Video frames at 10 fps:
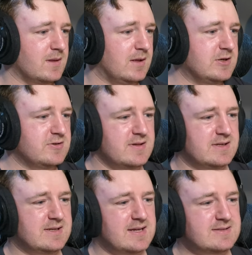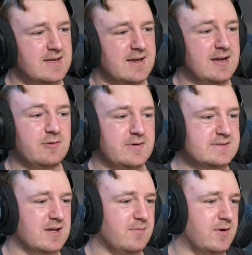Injury at the 10-second and
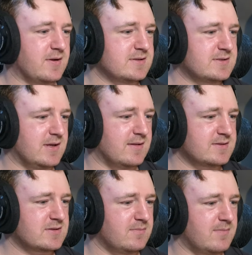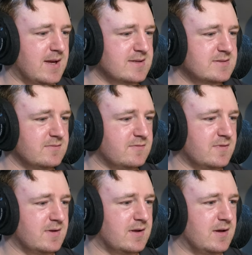20-second mark is, yeah, that's
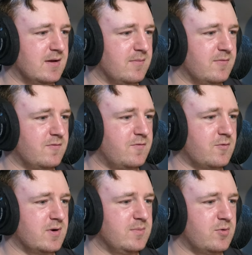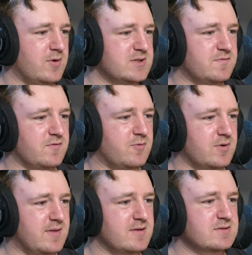massive. 40 points for
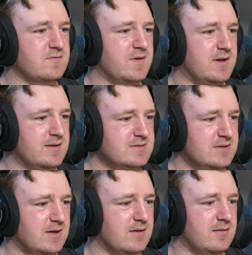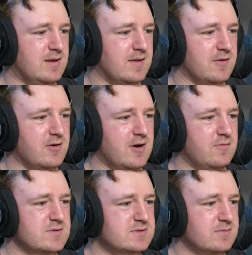40,000 fans. Yeah, the
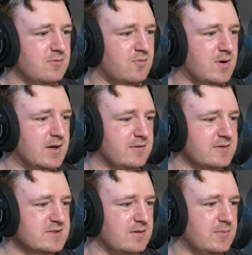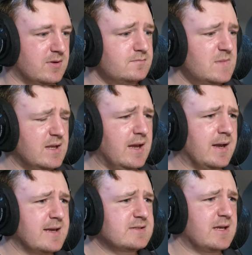crowd was wild, it seemed. Yeah,
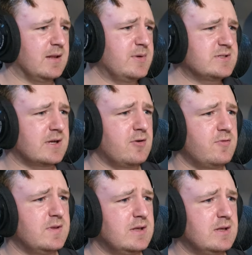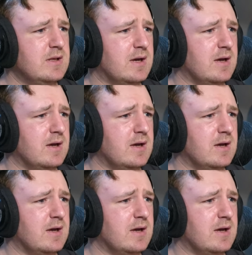I guess. Okay, let me check out the